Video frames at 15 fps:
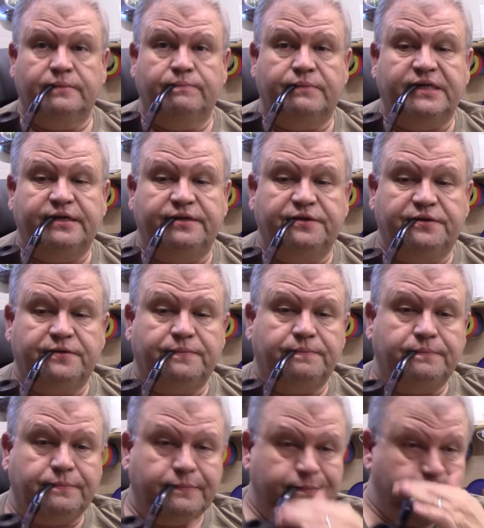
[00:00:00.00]
Because
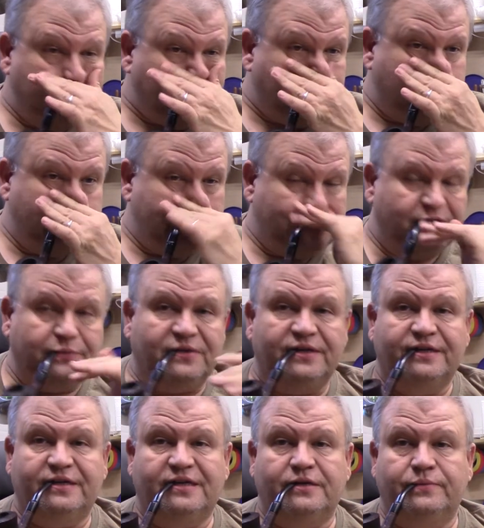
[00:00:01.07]

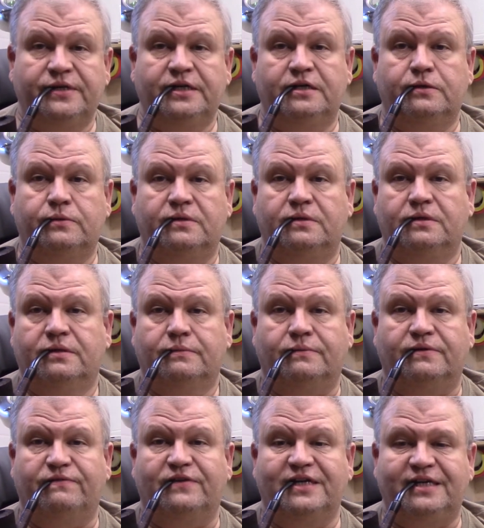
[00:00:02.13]
otherwise, how do we know we're
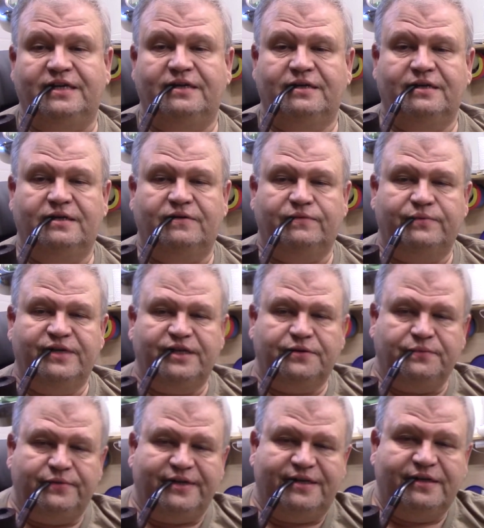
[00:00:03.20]
right? You know, if we just
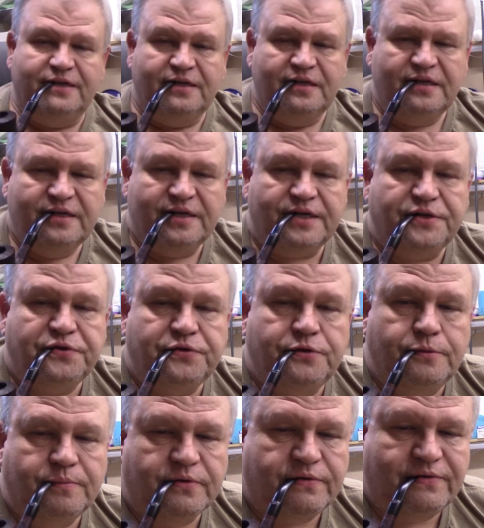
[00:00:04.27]
want to
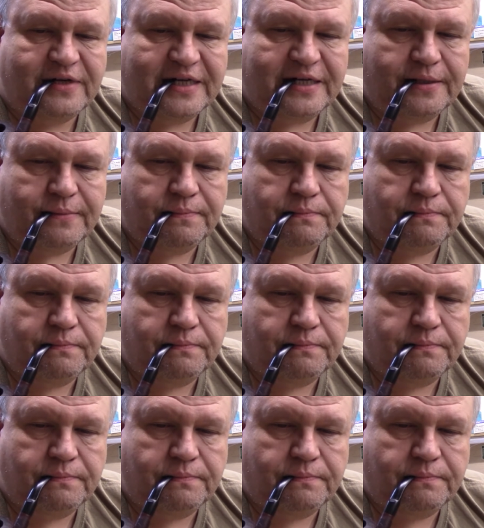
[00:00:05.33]
assume we're right